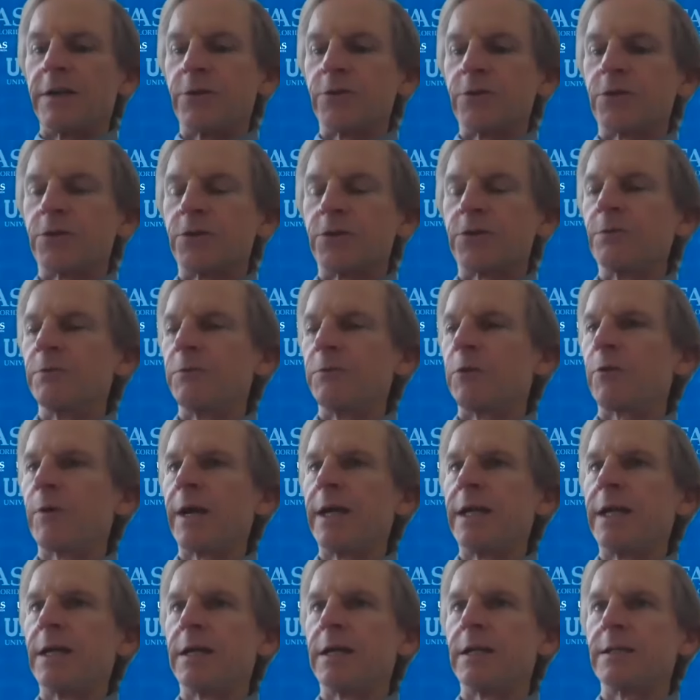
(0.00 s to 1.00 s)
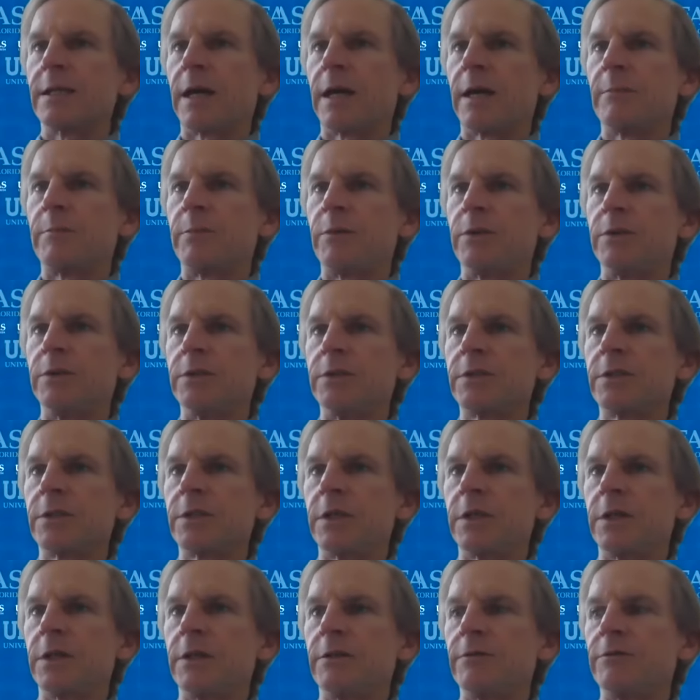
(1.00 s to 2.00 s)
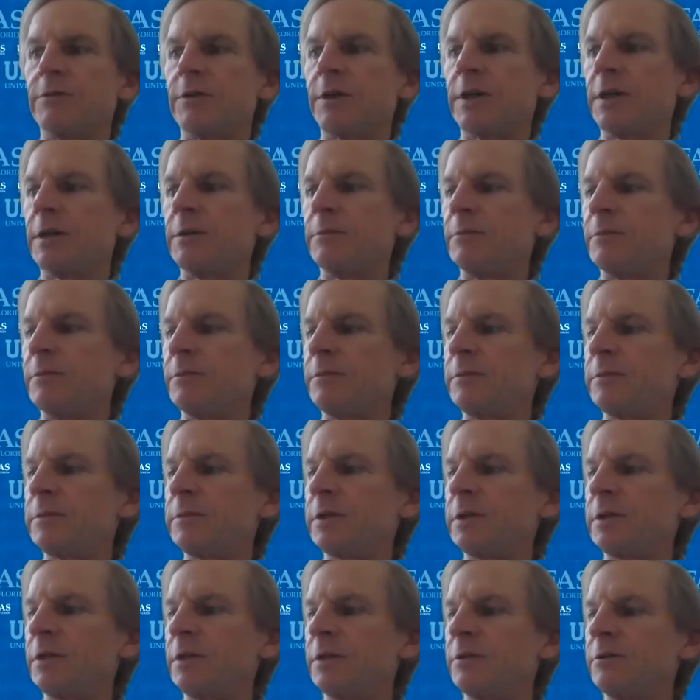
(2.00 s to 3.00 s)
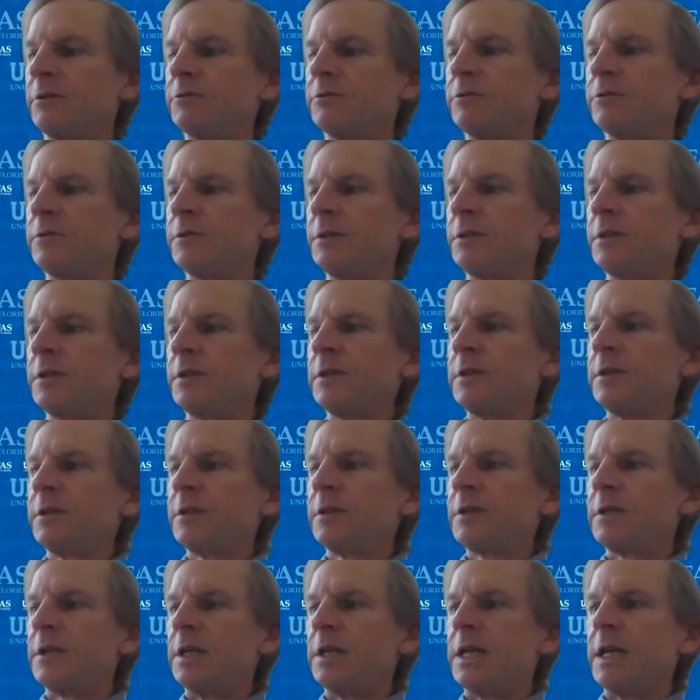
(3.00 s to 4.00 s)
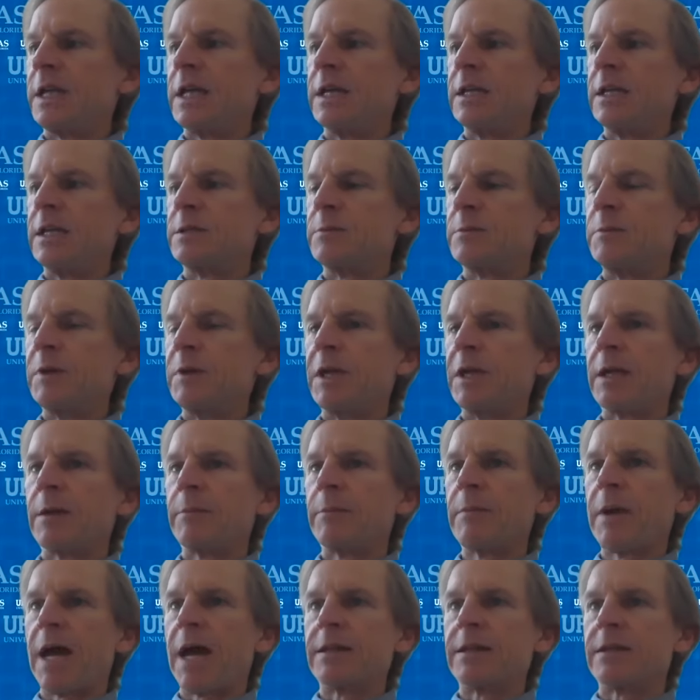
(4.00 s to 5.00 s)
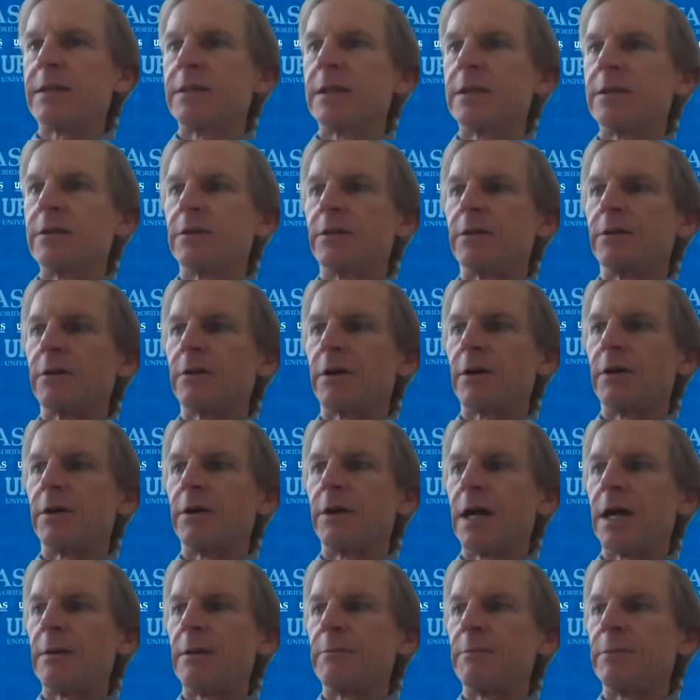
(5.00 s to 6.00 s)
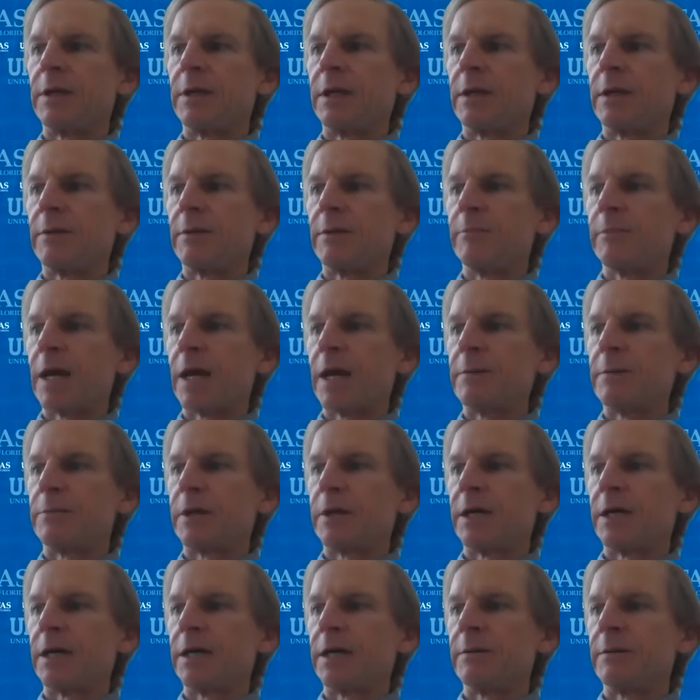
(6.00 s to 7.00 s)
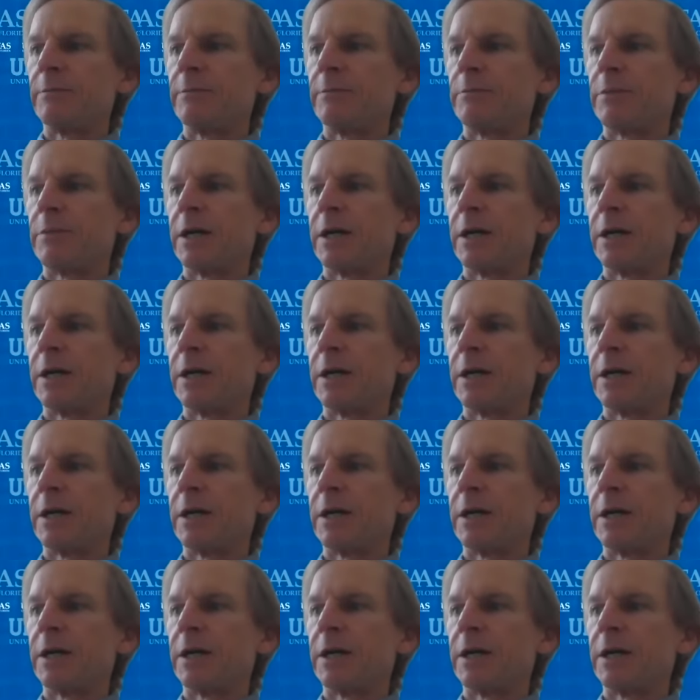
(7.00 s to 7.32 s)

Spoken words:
those are some great examples of needs being met that are not being met by